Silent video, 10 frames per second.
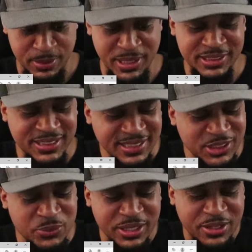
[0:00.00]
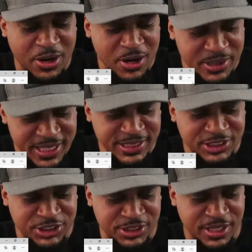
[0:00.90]
But just to
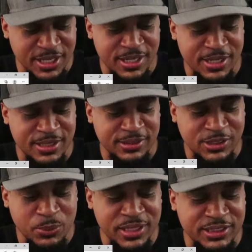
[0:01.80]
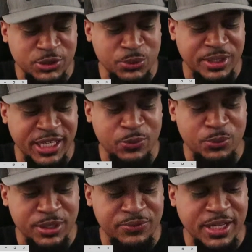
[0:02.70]
encourage someone to get
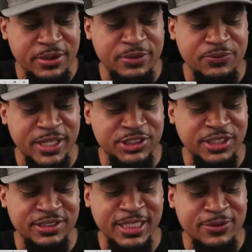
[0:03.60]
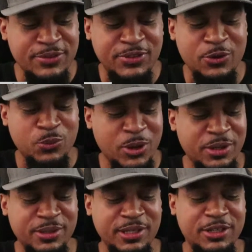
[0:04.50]
rid of their convictions, even if they
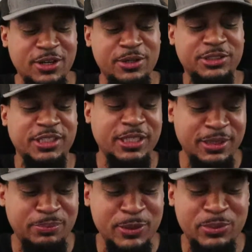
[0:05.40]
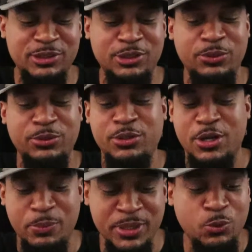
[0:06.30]
weren't encouraging people to, you
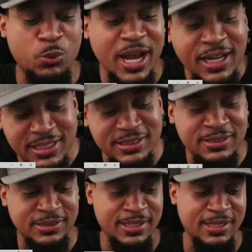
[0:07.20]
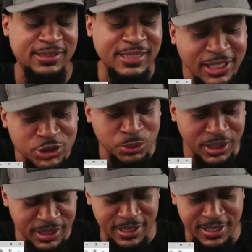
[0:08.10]
know, be reckless
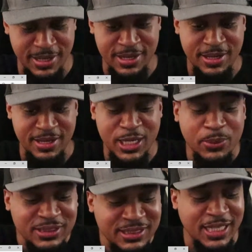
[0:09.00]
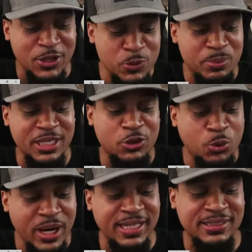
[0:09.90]
sexually, it would still be
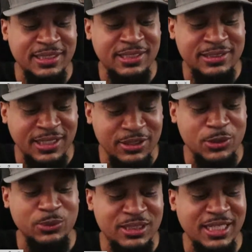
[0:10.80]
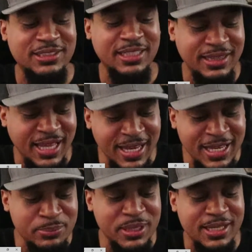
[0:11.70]
crazy to do such a
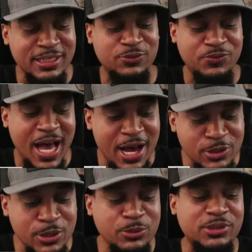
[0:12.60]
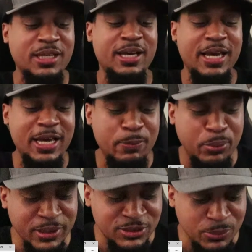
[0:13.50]
thing, because values and
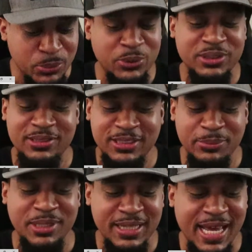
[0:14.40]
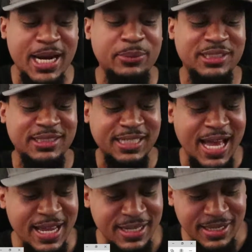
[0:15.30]
principles is something that our
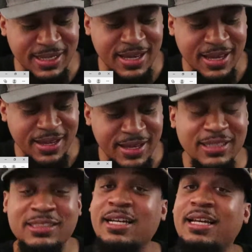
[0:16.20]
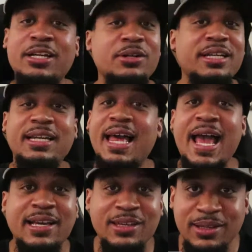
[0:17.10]
society is clearly
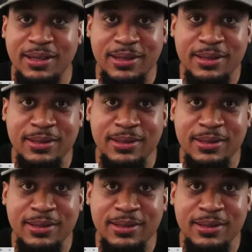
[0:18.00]
lacking.